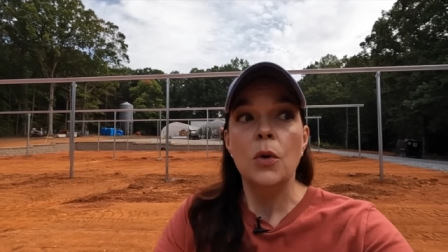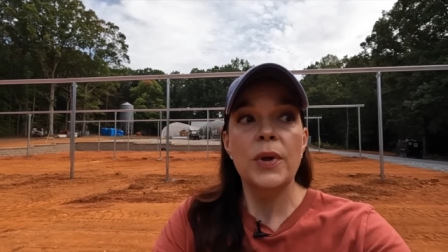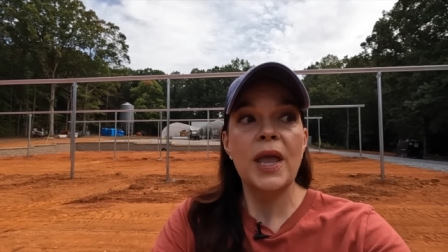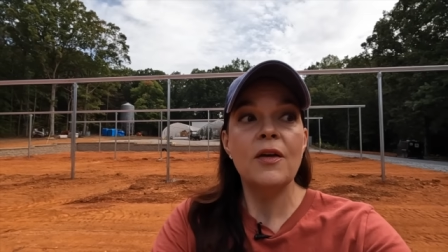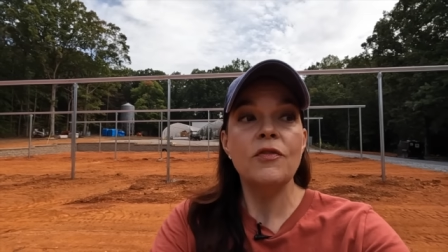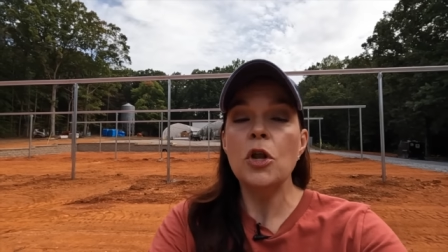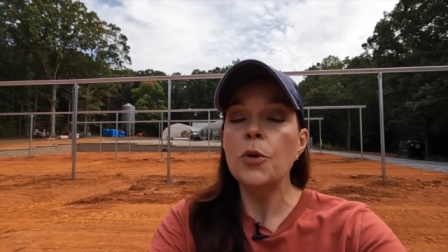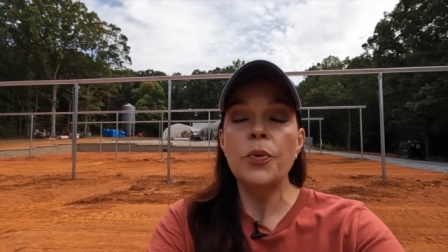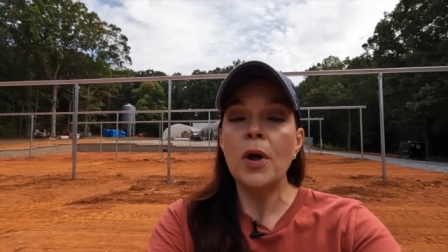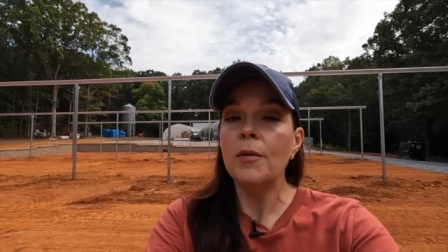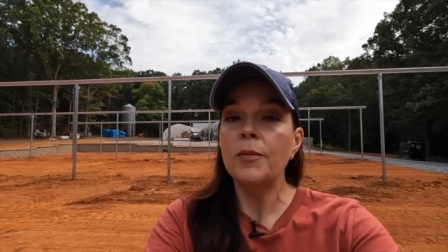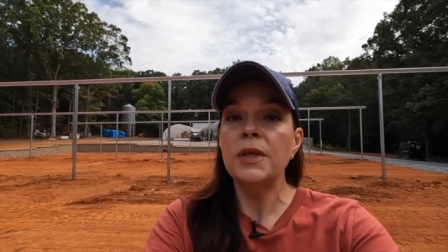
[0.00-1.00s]
We have no
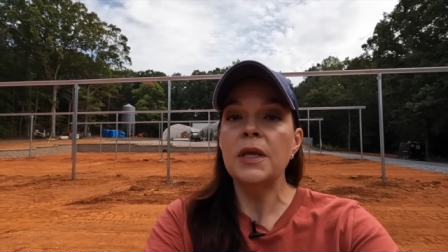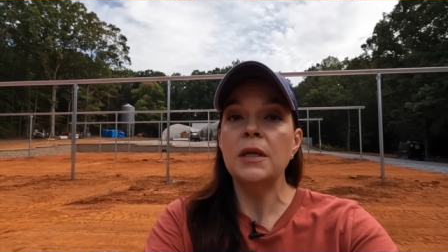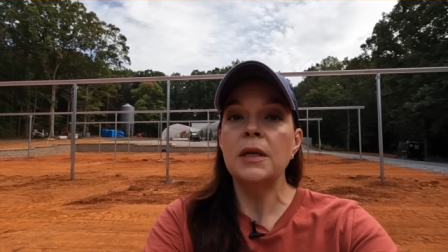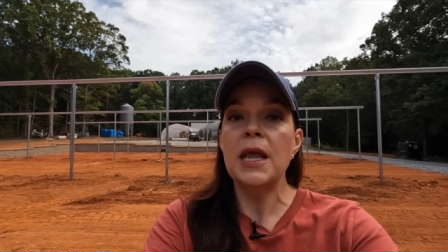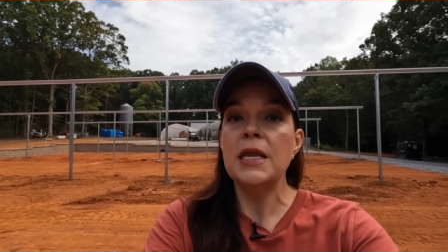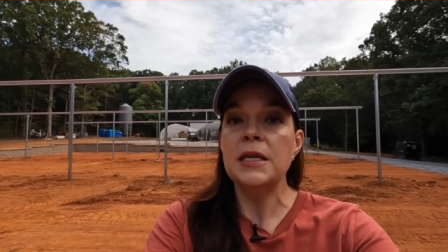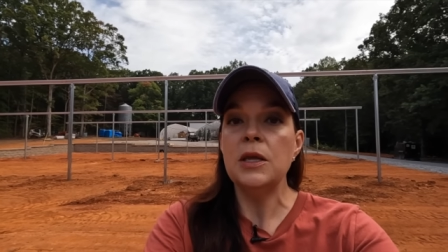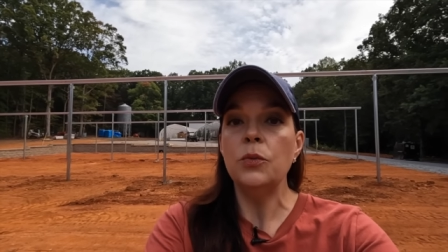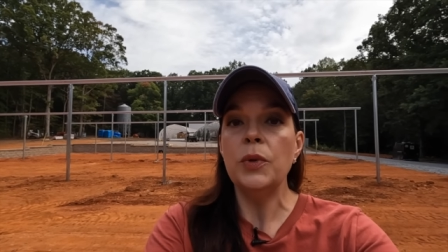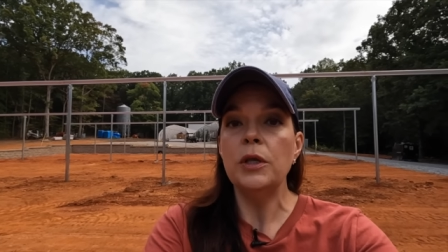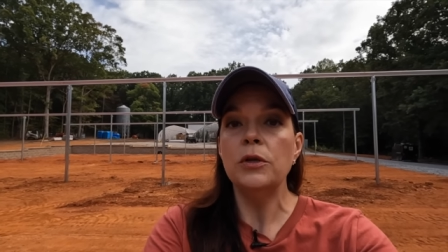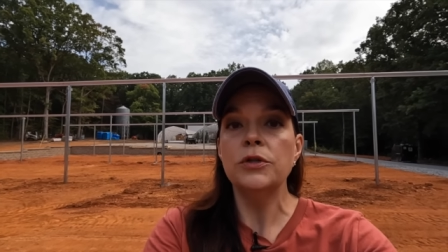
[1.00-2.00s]
problem getting
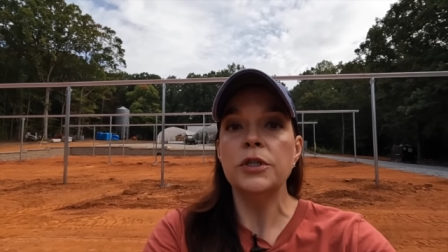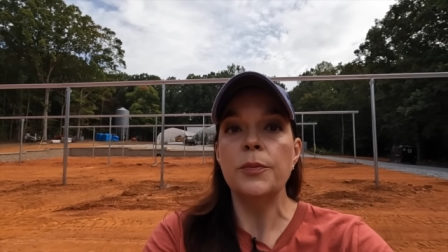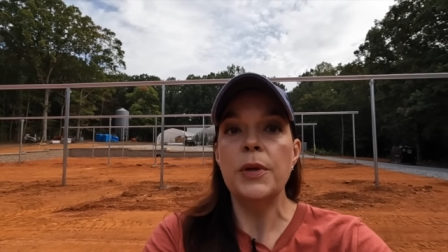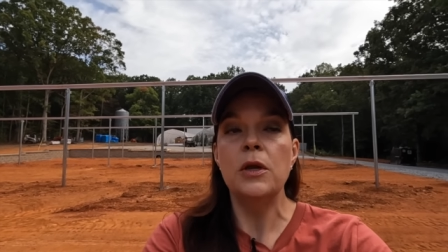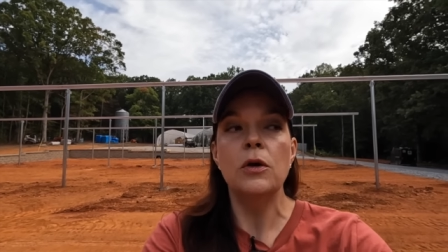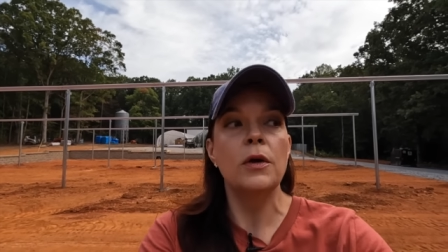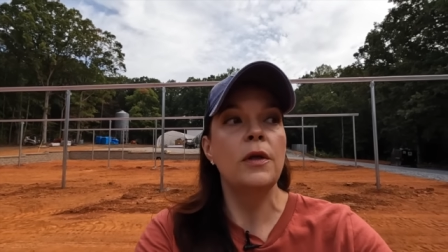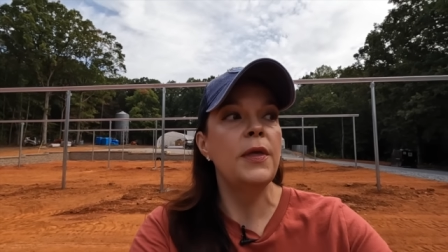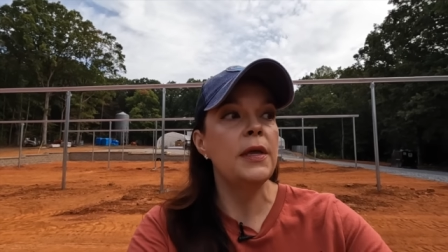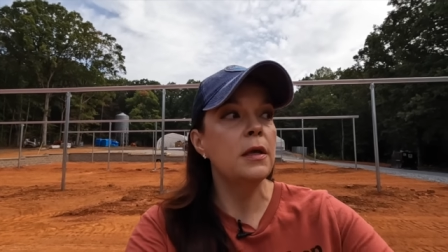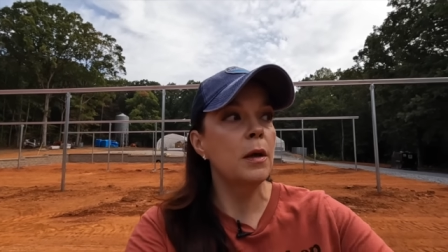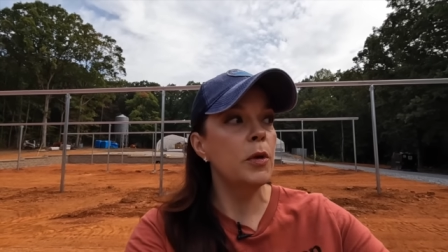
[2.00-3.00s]
18-wheelers up here.
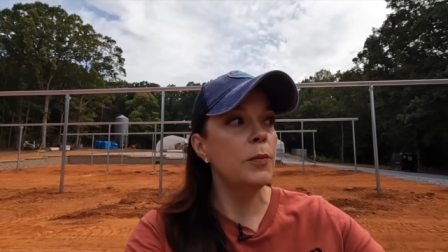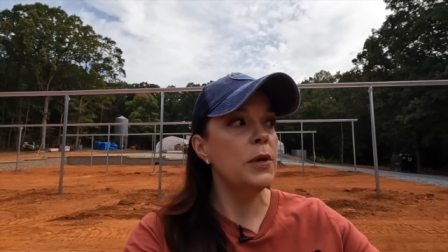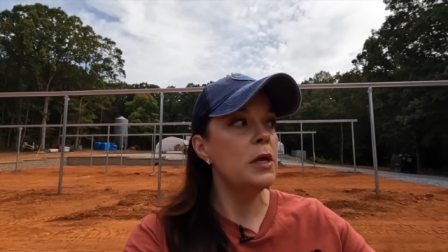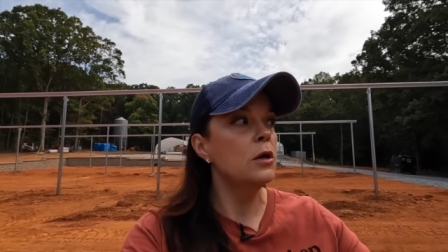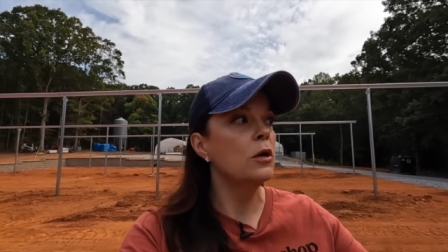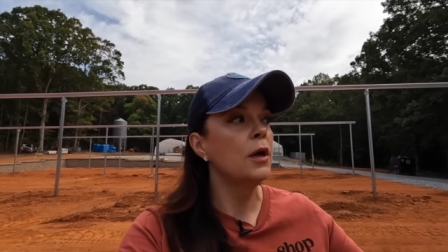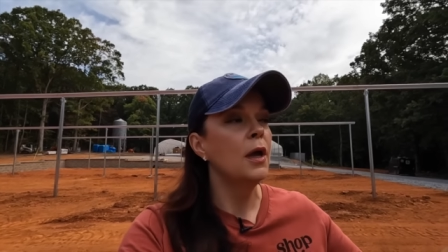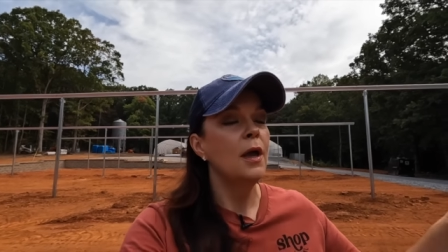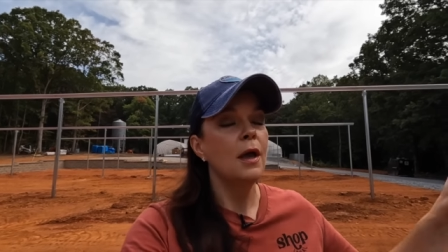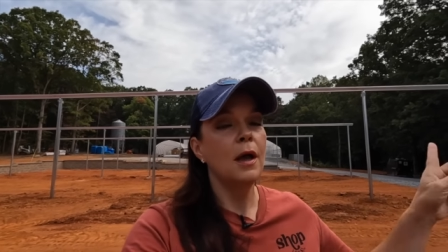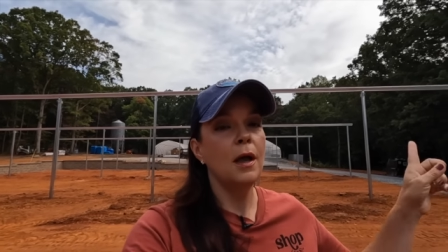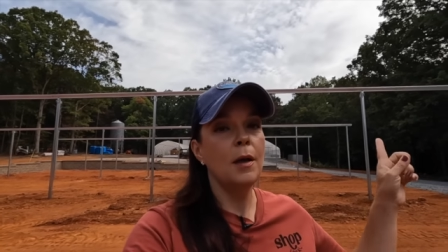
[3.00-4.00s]
They come up here
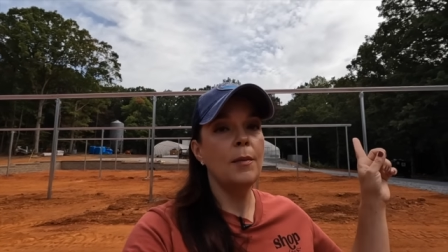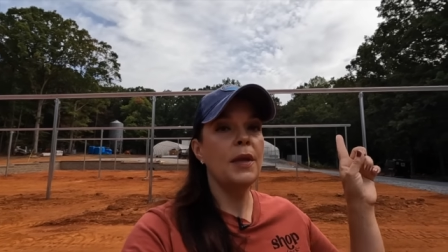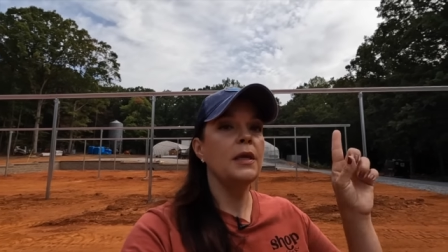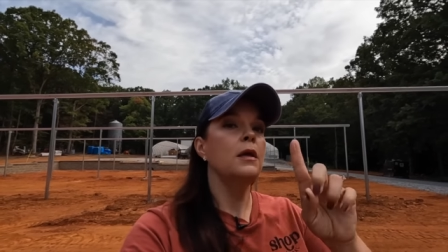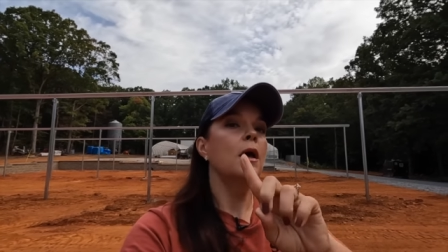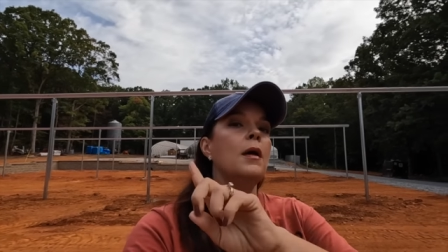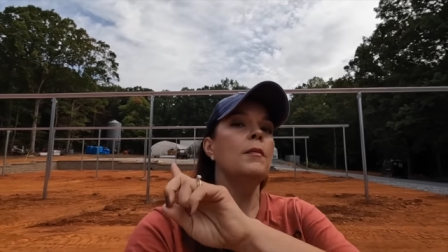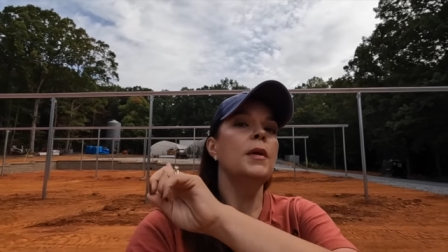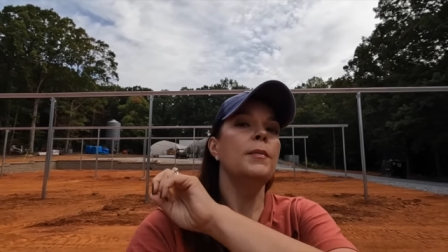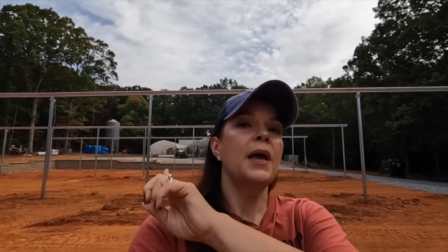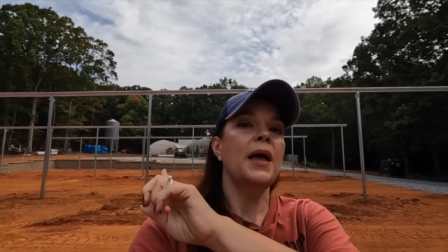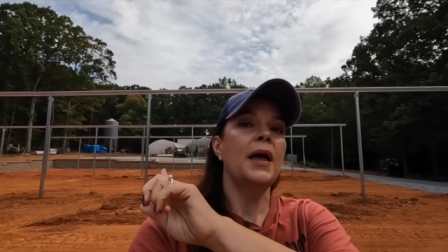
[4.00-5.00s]
and
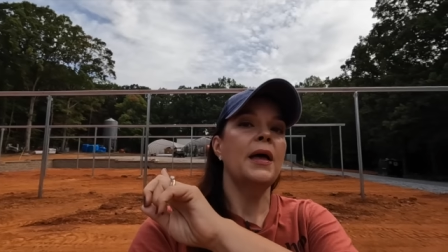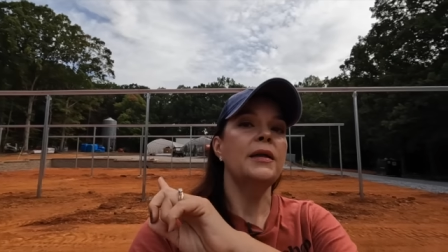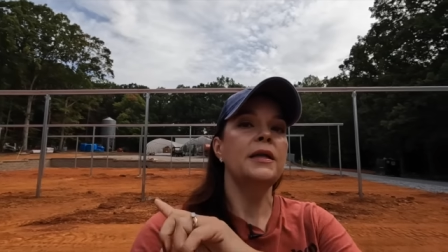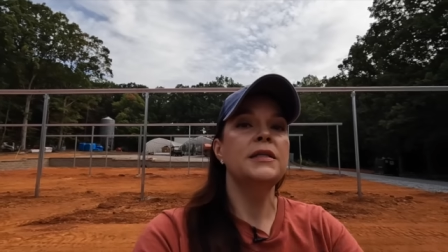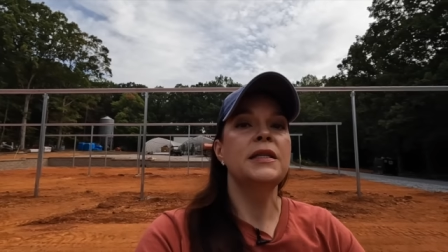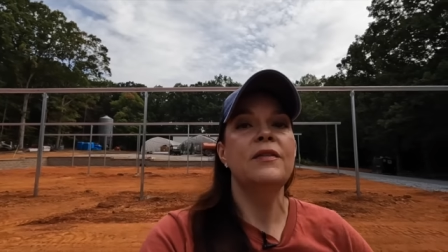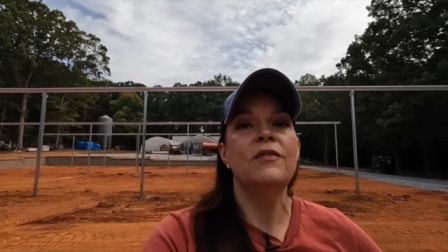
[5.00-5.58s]
come behind us.